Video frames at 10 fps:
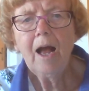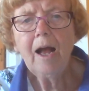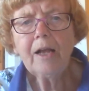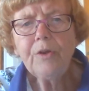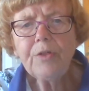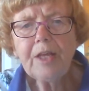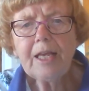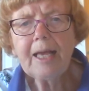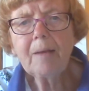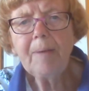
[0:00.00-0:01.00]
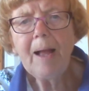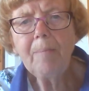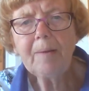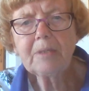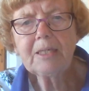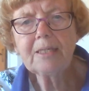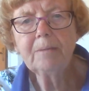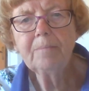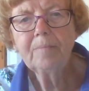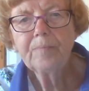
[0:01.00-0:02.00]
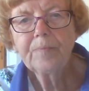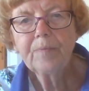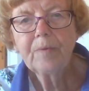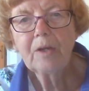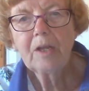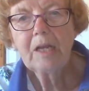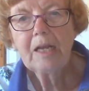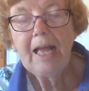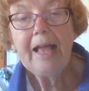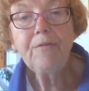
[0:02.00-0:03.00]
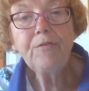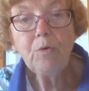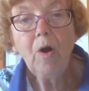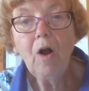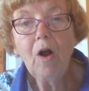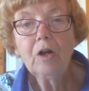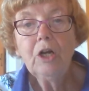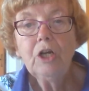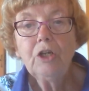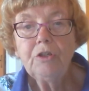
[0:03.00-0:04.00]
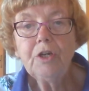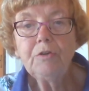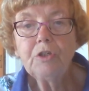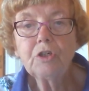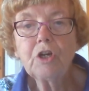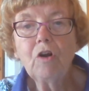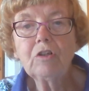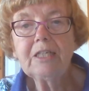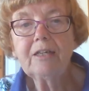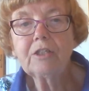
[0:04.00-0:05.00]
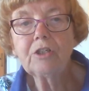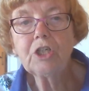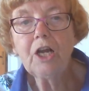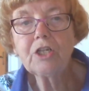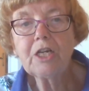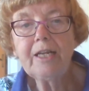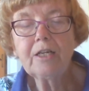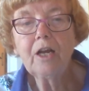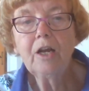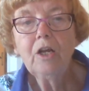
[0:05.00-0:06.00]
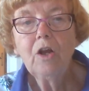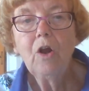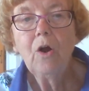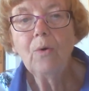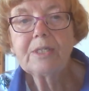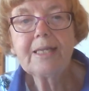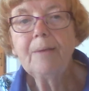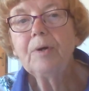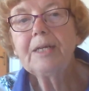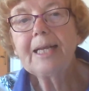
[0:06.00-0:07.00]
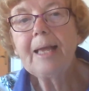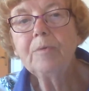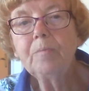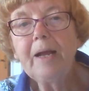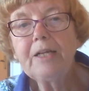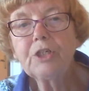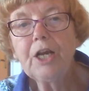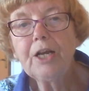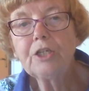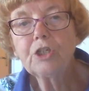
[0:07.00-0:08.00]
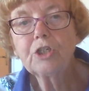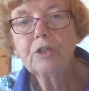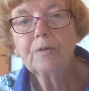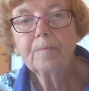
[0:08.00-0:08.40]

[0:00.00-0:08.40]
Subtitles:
Are you thinking about baptism? If you are, you know you should contact a church leader or someone at Kimmel Bay Church.